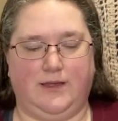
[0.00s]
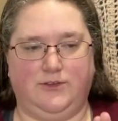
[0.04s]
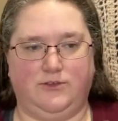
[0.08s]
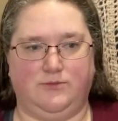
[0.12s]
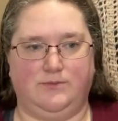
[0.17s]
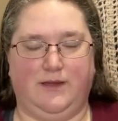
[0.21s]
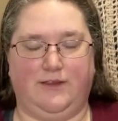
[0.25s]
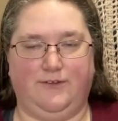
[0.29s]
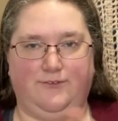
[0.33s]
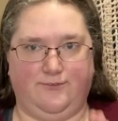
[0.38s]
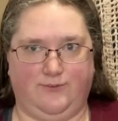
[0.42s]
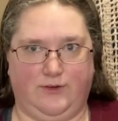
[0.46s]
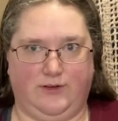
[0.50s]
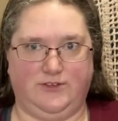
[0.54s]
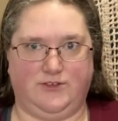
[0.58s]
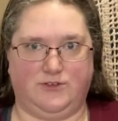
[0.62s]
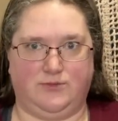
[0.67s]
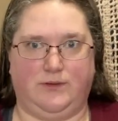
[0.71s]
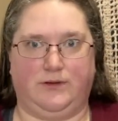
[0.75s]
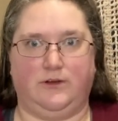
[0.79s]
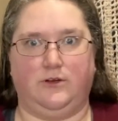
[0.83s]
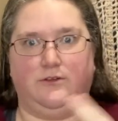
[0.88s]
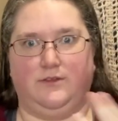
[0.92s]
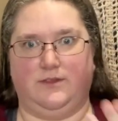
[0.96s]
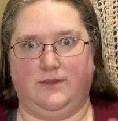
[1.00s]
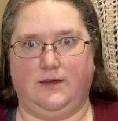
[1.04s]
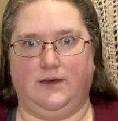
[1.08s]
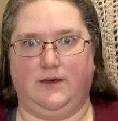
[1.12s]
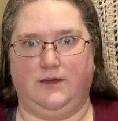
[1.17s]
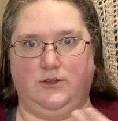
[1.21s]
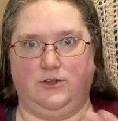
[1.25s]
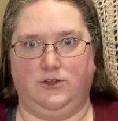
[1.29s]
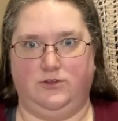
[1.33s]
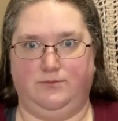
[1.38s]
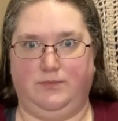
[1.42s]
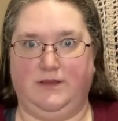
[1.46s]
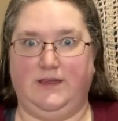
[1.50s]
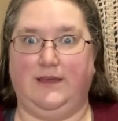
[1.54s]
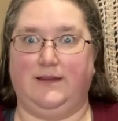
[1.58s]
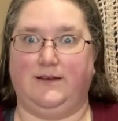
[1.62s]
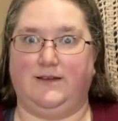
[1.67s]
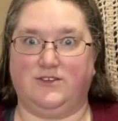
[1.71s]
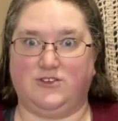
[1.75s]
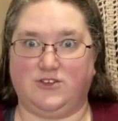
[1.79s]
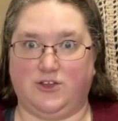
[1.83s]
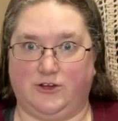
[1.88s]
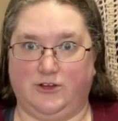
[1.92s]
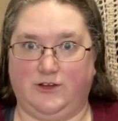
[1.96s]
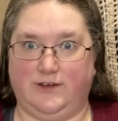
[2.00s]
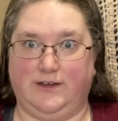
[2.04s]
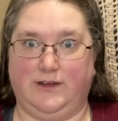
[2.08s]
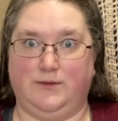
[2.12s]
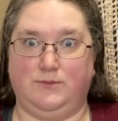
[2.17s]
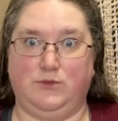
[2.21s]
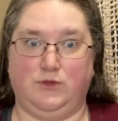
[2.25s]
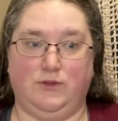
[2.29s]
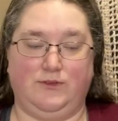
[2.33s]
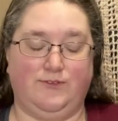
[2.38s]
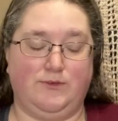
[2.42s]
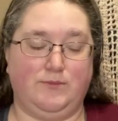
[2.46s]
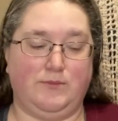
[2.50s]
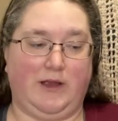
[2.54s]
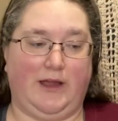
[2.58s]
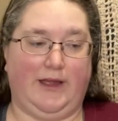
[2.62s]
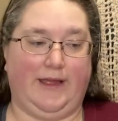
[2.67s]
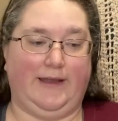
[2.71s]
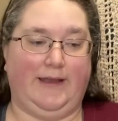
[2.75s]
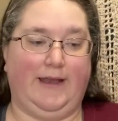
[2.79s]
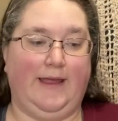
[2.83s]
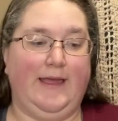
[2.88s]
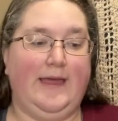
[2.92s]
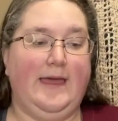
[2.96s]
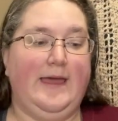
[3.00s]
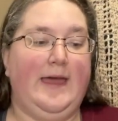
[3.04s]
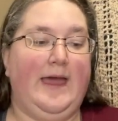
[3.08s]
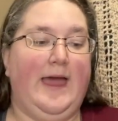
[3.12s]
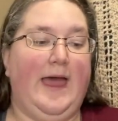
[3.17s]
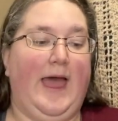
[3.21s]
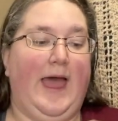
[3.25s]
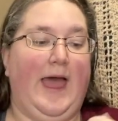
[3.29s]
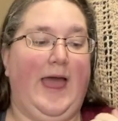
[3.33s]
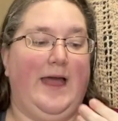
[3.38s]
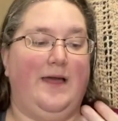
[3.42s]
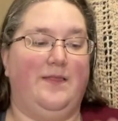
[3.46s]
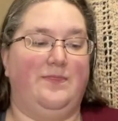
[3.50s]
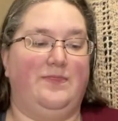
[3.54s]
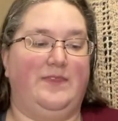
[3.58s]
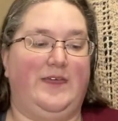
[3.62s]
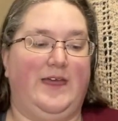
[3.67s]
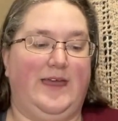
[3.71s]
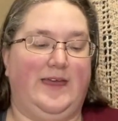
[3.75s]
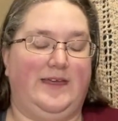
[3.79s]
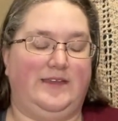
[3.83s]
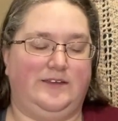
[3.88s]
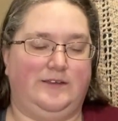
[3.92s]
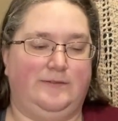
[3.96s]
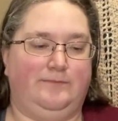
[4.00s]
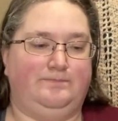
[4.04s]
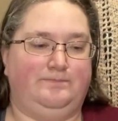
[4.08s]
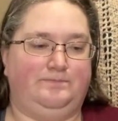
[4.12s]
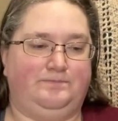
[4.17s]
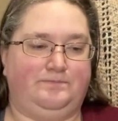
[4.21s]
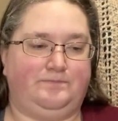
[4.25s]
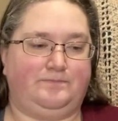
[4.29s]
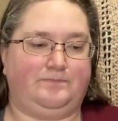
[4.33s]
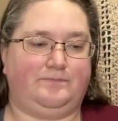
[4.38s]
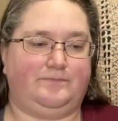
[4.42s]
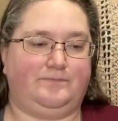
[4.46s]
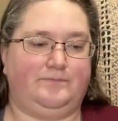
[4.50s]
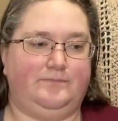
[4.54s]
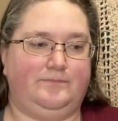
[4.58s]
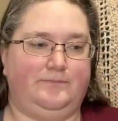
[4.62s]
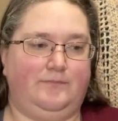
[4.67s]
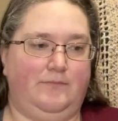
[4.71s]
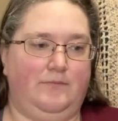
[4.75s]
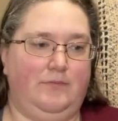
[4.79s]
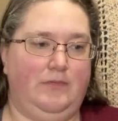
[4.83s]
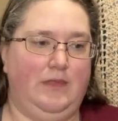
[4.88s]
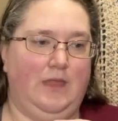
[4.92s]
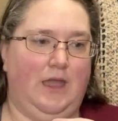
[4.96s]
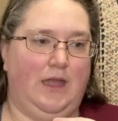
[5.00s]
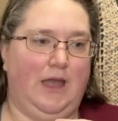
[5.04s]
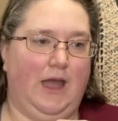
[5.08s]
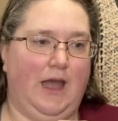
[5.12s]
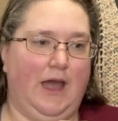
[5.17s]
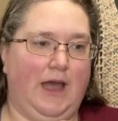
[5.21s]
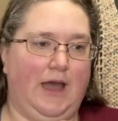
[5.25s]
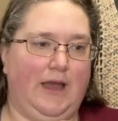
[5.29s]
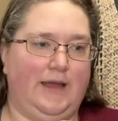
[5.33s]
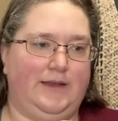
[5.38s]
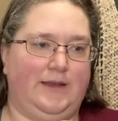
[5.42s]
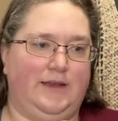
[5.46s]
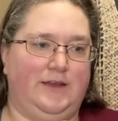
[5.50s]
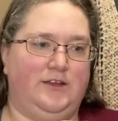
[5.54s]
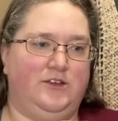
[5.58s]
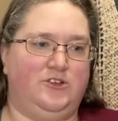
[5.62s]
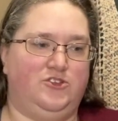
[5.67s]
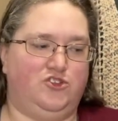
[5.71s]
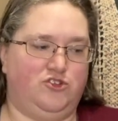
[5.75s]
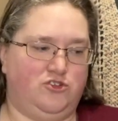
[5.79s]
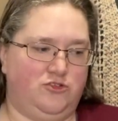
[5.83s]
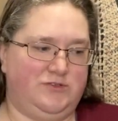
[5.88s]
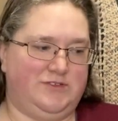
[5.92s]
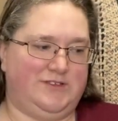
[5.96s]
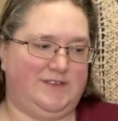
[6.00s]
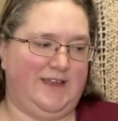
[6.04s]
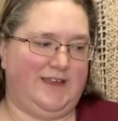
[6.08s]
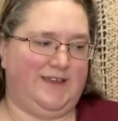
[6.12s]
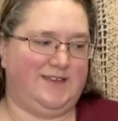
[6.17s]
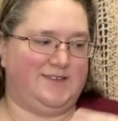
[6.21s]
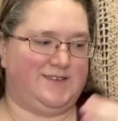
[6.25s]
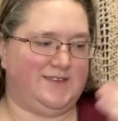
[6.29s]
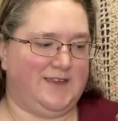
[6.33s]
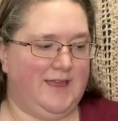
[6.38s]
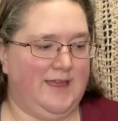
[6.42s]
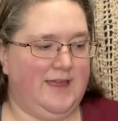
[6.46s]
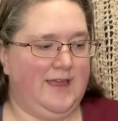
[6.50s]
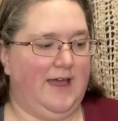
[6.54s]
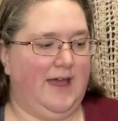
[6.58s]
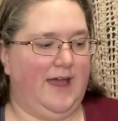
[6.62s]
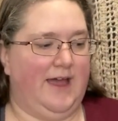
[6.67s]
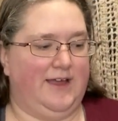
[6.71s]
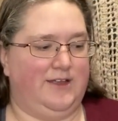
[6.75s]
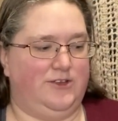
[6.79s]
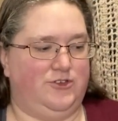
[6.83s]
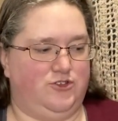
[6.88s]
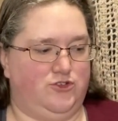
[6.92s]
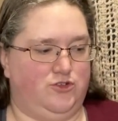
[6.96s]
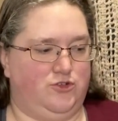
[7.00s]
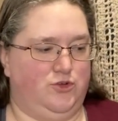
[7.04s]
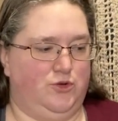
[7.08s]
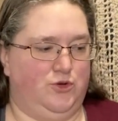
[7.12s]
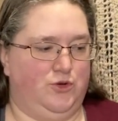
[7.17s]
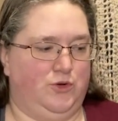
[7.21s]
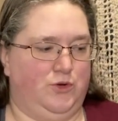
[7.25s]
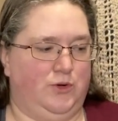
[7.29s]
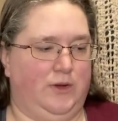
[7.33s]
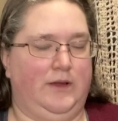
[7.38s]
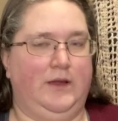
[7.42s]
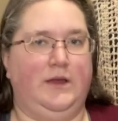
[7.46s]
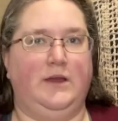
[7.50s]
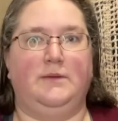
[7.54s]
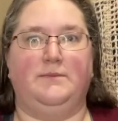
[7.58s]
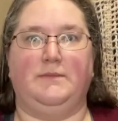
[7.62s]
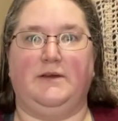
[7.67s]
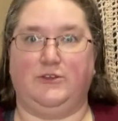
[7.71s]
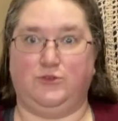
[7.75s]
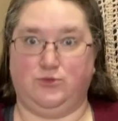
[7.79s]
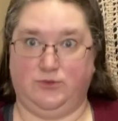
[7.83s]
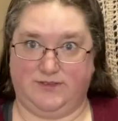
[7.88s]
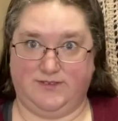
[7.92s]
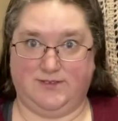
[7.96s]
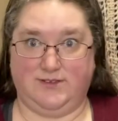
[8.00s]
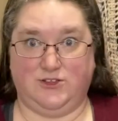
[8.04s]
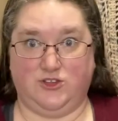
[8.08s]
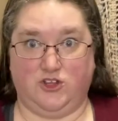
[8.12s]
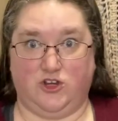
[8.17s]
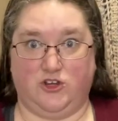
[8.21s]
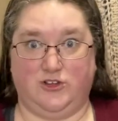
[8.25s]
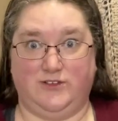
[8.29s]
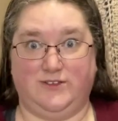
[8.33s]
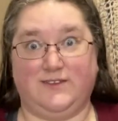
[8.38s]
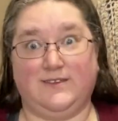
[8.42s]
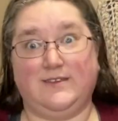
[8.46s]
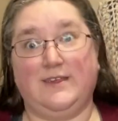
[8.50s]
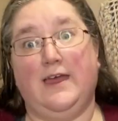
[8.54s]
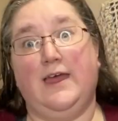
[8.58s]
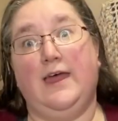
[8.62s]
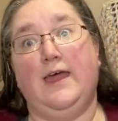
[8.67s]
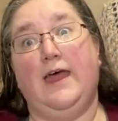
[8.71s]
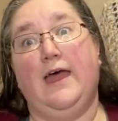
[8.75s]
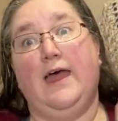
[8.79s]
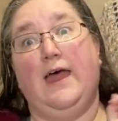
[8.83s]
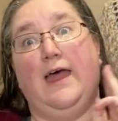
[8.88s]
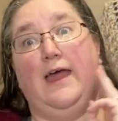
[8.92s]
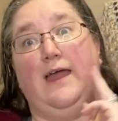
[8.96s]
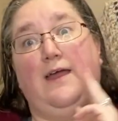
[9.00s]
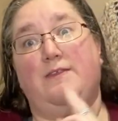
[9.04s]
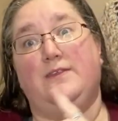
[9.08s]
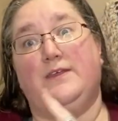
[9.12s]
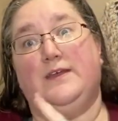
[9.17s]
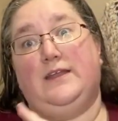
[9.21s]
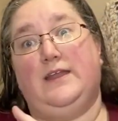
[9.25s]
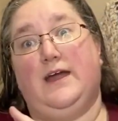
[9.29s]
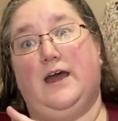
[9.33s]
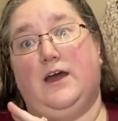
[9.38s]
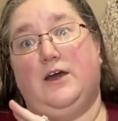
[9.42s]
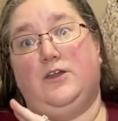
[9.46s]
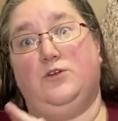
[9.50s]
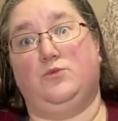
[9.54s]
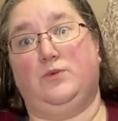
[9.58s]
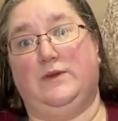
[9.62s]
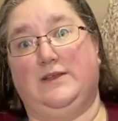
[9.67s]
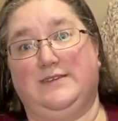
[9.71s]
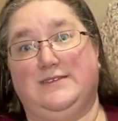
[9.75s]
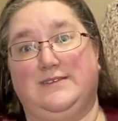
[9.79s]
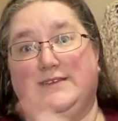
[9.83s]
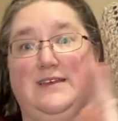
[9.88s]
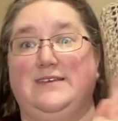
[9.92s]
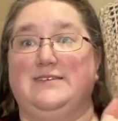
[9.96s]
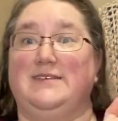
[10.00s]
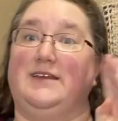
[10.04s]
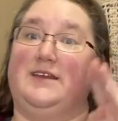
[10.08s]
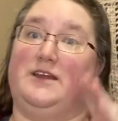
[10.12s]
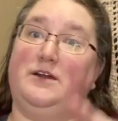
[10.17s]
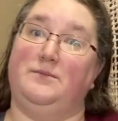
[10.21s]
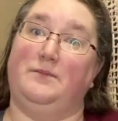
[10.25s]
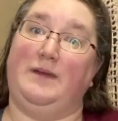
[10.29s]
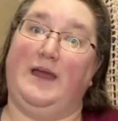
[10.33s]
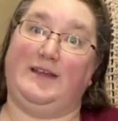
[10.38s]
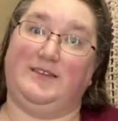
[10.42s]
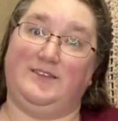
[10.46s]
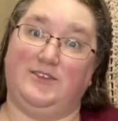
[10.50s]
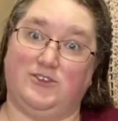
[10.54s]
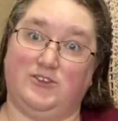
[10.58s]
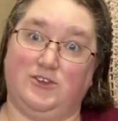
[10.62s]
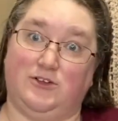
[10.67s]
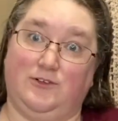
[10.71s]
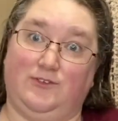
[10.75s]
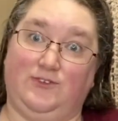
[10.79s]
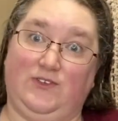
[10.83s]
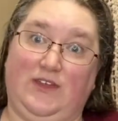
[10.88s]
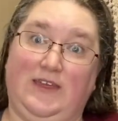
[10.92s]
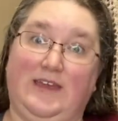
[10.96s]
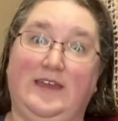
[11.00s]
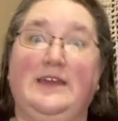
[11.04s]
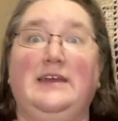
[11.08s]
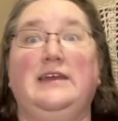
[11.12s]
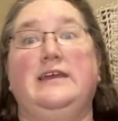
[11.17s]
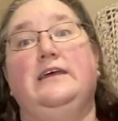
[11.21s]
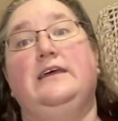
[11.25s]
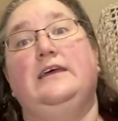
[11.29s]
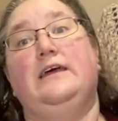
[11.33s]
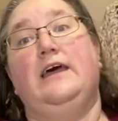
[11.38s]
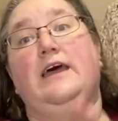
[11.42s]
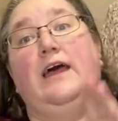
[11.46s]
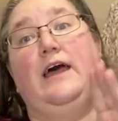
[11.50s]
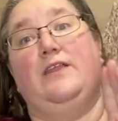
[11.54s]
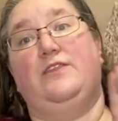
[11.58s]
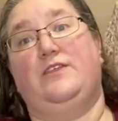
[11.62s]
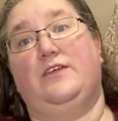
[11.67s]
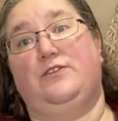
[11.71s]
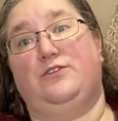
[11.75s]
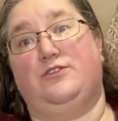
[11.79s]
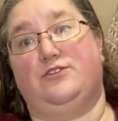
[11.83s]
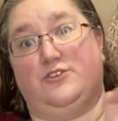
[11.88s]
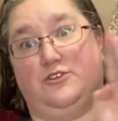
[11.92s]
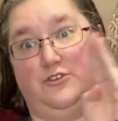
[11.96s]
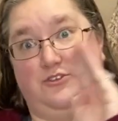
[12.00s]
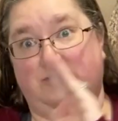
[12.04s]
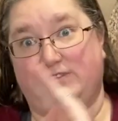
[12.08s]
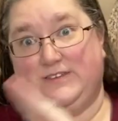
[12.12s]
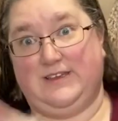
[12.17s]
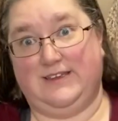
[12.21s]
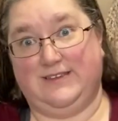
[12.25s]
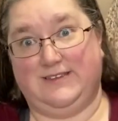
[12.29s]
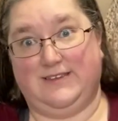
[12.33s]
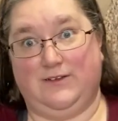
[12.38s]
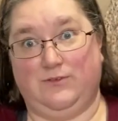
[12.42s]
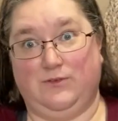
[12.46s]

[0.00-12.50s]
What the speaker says: my Fred sweater, the beginning cardigan I'm doing for Brian, and then on Tuesdays I do my Twists and Turns, and then on Wednesdays I come back to Sophie, then Thursdays I